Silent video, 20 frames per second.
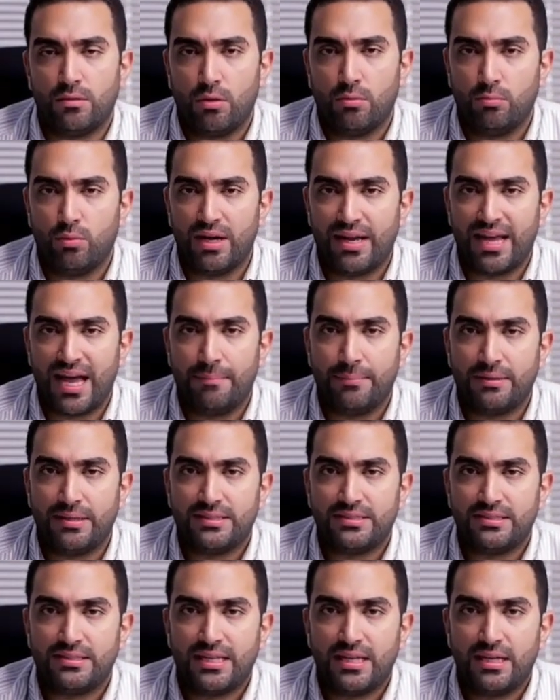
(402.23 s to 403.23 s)
What
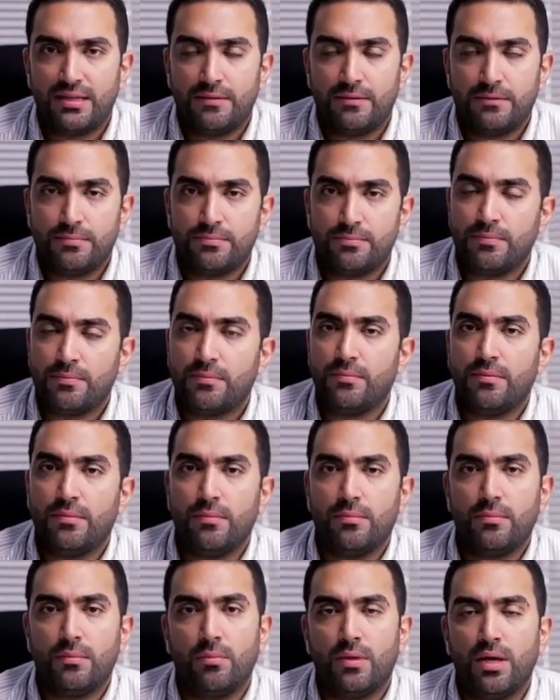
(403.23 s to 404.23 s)
happens then?
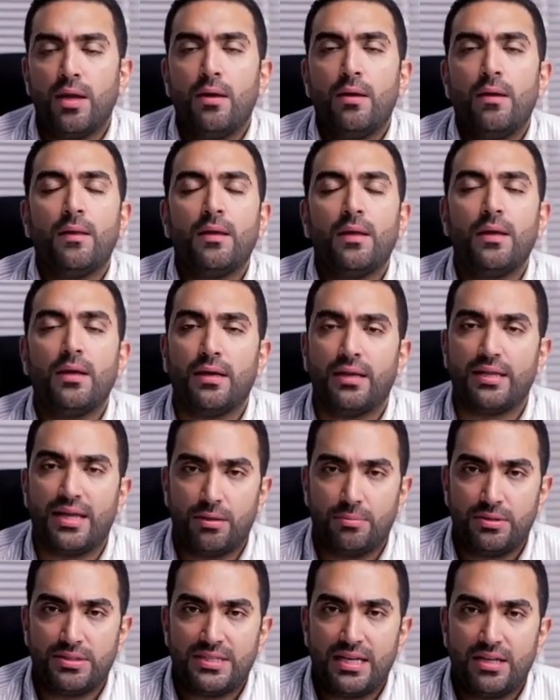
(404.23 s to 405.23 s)
Well,
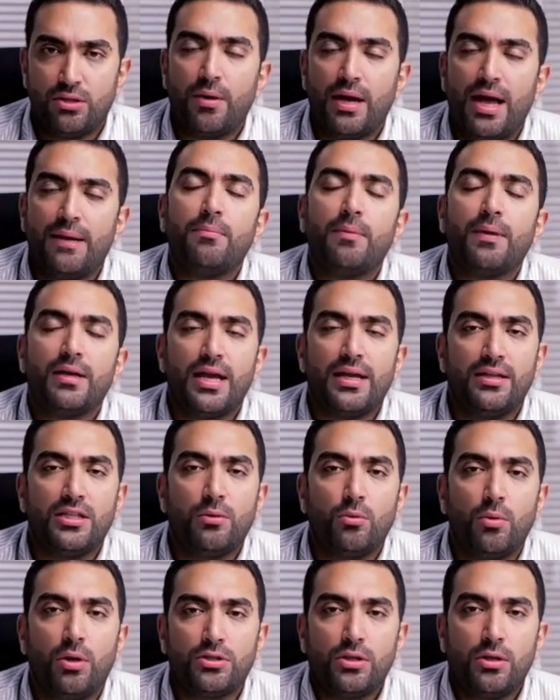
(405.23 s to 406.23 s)
can we say your
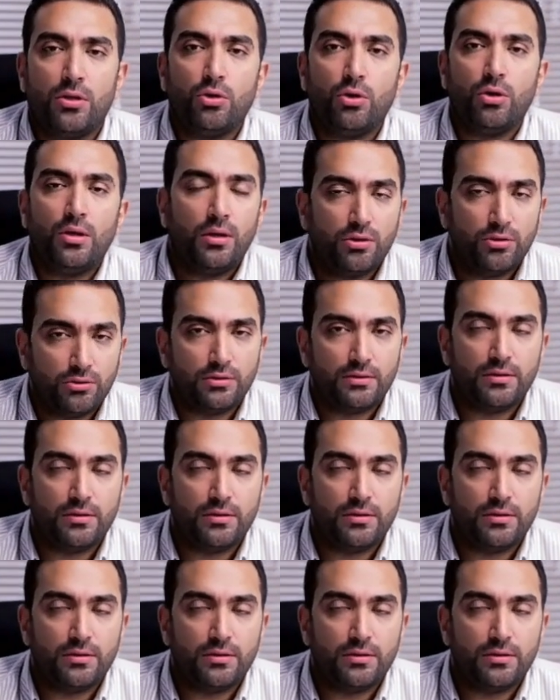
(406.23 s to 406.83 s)
advertising wasn't good?